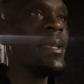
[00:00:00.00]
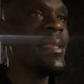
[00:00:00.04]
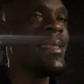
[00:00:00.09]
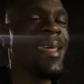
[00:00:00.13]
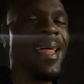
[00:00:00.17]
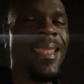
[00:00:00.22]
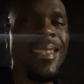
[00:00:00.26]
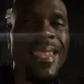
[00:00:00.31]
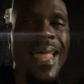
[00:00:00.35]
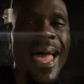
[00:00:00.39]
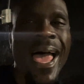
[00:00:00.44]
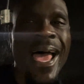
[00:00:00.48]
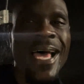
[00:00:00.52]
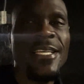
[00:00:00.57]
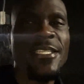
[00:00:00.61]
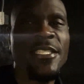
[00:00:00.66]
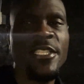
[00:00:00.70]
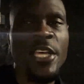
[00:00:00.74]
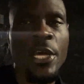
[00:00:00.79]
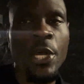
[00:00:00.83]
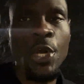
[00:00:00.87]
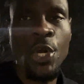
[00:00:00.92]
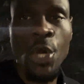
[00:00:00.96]
the last
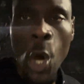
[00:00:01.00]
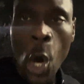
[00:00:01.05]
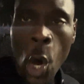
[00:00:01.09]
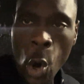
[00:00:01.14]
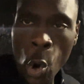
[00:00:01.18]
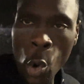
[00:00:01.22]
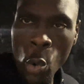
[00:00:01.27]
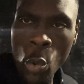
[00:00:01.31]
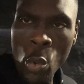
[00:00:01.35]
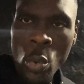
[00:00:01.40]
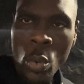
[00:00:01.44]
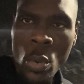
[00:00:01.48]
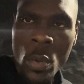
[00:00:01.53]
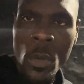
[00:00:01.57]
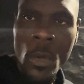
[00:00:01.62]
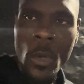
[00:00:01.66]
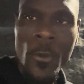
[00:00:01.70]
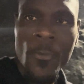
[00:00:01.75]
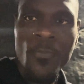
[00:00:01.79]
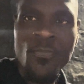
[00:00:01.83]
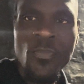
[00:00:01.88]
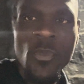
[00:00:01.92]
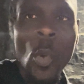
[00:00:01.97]
to go
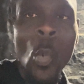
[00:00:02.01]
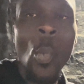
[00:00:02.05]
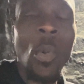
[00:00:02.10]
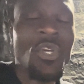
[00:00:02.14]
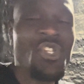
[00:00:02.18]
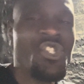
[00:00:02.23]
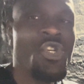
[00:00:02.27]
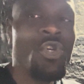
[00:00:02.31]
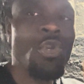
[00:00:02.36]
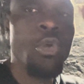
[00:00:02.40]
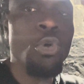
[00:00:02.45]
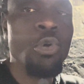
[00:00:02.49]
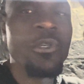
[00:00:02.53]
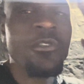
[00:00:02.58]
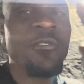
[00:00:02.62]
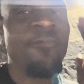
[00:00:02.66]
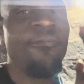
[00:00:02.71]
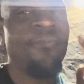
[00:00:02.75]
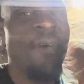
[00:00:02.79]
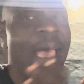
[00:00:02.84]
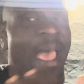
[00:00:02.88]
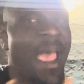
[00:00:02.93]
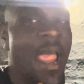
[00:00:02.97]
once you lose
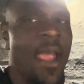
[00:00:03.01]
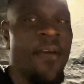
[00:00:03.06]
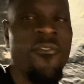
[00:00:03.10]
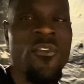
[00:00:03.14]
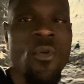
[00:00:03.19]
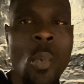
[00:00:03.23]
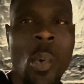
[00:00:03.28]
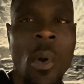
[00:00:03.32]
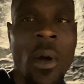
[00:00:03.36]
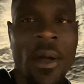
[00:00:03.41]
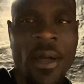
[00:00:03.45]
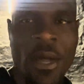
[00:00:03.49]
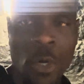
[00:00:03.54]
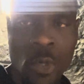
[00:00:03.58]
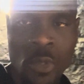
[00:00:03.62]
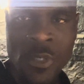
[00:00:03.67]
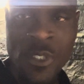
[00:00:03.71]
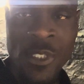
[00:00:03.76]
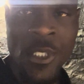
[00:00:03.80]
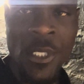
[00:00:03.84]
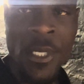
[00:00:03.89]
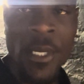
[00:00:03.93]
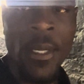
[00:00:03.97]
fat everywhere
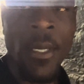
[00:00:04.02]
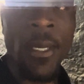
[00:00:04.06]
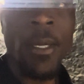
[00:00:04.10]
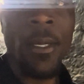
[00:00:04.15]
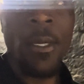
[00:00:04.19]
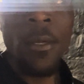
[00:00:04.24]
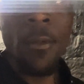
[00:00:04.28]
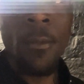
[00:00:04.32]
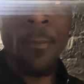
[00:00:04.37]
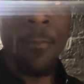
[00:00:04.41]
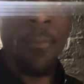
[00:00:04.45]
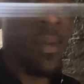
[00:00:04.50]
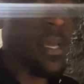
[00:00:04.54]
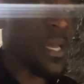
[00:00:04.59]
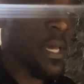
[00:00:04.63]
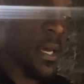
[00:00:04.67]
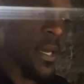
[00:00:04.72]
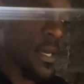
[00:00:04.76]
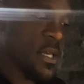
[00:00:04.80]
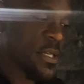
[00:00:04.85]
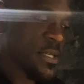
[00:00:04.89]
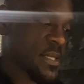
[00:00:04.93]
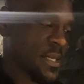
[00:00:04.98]
else,
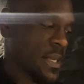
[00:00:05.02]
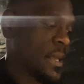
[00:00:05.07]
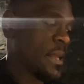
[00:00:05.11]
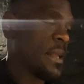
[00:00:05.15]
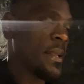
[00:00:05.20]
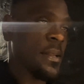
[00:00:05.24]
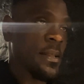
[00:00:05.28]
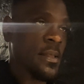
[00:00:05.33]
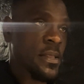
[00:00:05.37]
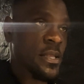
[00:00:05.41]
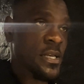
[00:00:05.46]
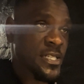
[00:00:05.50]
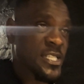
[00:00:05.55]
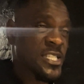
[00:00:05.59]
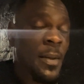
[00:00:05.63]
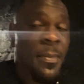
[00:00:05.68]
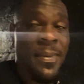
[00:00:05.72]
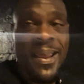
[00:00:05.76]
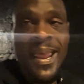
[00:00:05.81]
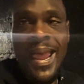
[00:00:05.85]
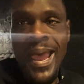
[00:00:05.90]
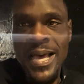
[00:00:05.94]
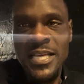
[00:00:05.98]
because the
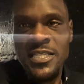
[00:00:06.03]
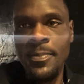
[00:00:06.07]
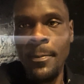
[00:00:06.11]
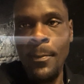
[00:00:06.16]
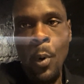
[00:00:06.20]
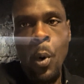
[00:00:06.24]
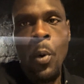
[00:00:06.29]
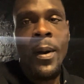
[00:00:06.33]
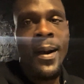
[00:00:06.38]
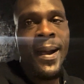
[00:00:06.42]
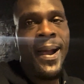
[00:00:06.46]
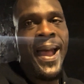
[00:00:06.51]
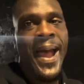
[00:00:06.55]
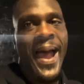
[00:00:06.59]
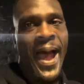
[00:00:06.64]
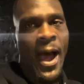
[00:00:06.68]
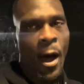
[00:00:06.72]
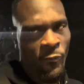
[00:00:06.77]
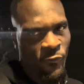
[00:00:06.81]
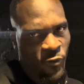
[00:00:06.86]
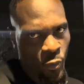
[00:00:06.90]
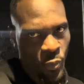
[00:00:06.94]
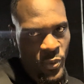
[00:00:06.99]
stomach has more
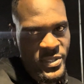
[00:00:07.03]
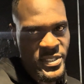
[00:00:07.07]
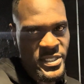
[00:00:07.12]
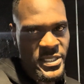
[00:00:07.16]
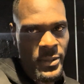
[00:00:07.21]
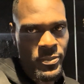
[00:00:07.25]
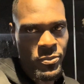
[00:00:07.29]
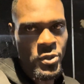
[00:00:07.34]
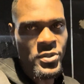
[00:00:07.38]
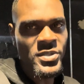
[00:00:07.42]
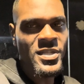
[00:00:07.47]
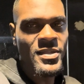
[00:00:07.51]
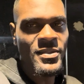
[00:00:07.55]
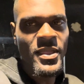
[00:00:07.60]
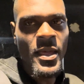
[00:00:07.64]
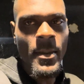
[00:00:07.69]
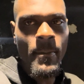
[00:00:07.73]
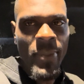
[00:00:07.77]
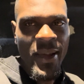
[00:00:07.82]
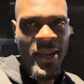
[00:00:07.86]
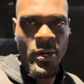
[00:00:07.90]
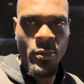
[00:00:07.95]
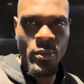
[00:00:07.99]
alpha receptors than
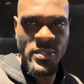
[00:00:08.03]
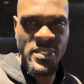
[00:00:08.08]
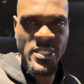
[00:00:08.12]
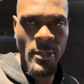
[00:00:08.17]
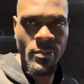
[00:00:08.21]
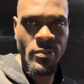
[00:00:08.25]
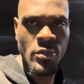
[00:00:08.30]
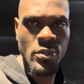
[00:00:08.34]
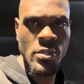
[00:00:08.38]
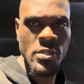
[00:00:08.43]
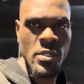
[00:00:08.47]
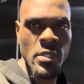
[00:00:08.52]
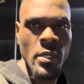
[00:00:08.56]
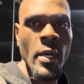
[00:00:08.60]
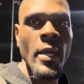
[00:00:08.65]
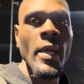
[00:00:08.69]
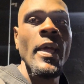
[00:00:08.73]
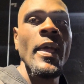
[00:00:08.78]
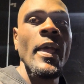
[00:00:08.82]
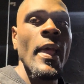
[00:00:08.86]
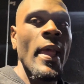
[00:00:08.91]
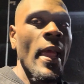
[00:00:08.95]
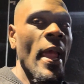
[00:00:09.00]
beta receptors.
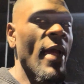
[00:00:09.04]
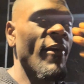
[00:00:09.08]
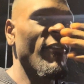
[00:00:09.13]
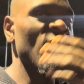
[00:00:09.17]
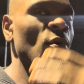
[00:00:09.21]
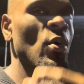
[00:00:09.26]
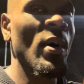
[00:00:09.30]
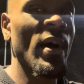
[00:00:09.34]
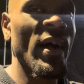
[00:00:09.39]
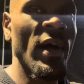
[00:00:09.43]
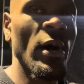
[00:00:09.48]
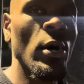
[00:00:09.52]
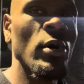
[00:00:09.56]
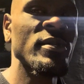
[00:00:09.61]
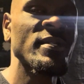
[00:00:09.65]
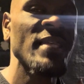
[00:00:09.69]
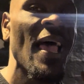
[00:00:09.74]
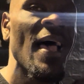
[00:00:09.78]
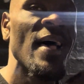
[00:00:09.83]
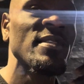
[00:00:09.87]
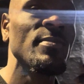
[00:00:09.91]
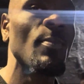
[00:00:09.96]
Everywhere else has